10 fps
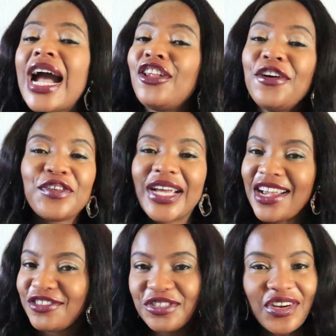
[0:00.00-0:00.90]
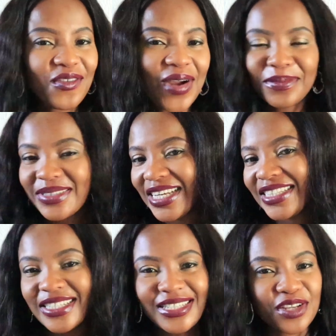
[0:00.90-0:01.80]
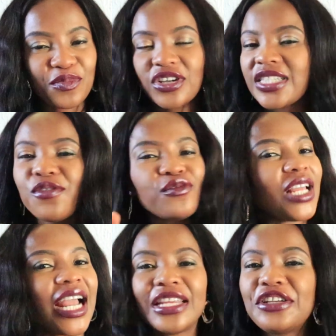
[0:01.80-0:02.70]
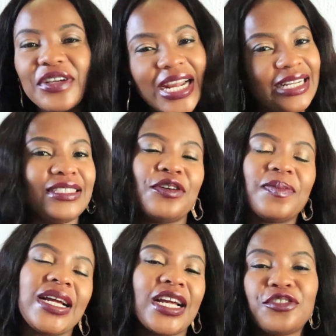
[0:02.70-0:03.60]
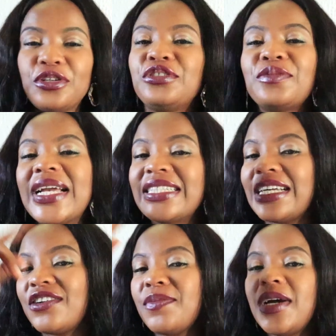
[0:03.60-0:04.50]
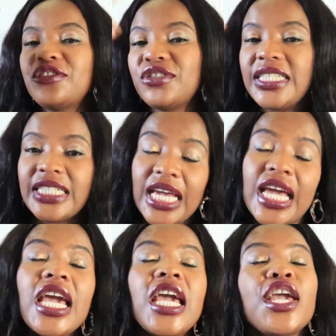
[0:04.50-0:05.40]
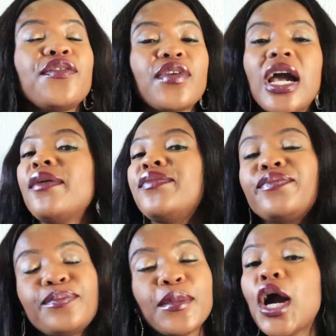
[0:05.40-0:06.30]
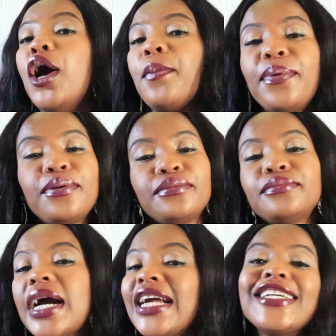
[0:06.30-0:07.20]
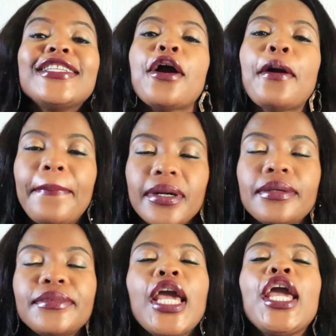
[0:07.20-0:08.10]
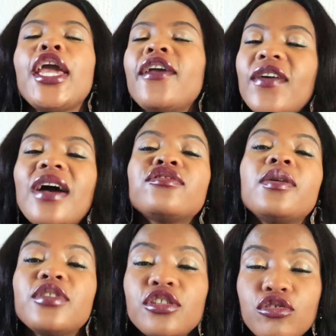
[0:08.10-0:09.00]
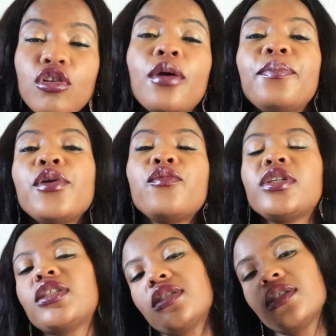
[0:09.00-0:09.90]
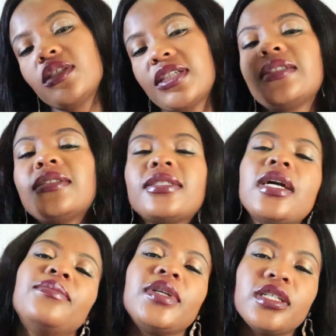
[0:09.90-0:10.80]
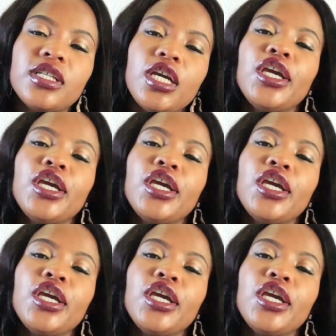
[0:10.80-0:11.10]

I love you guys. You know why I'm saying this thing? Because I need you guys' help. Like I told you, my Instagram handle is there. If you have help, I need help. If you have something to help me with, just tell me